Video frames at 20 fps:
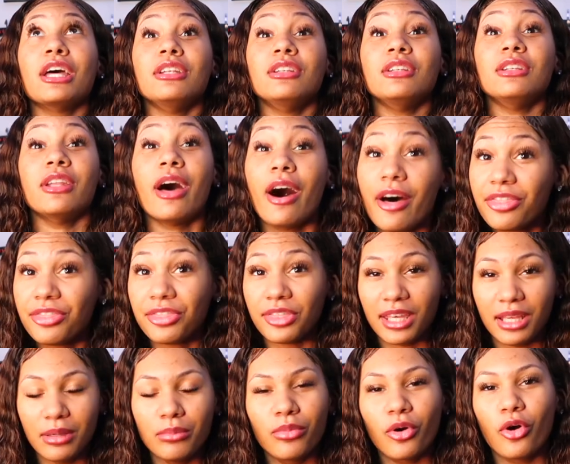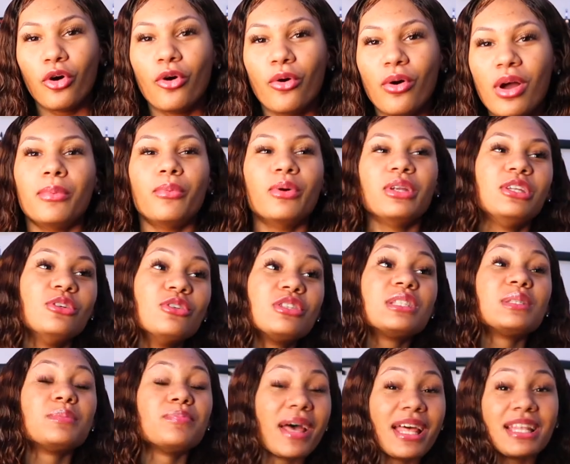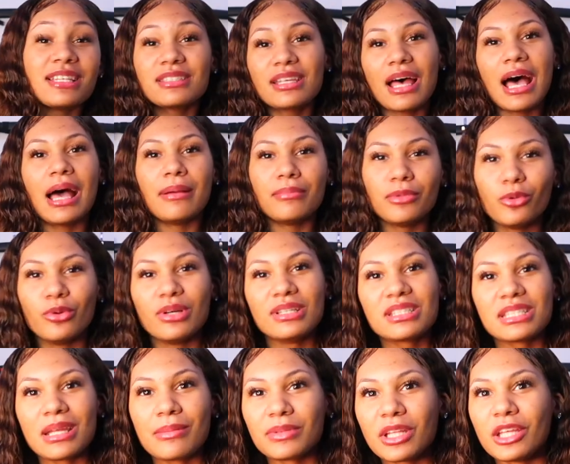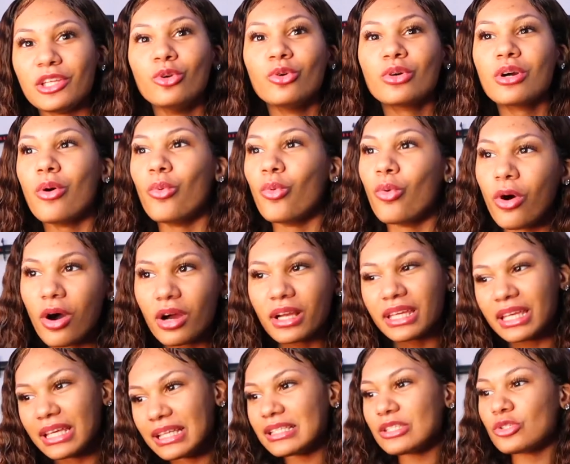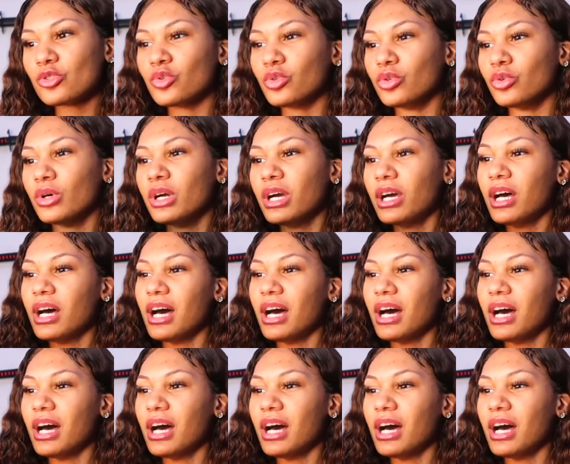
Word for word: nothing bro when you spend time doing something you could walk into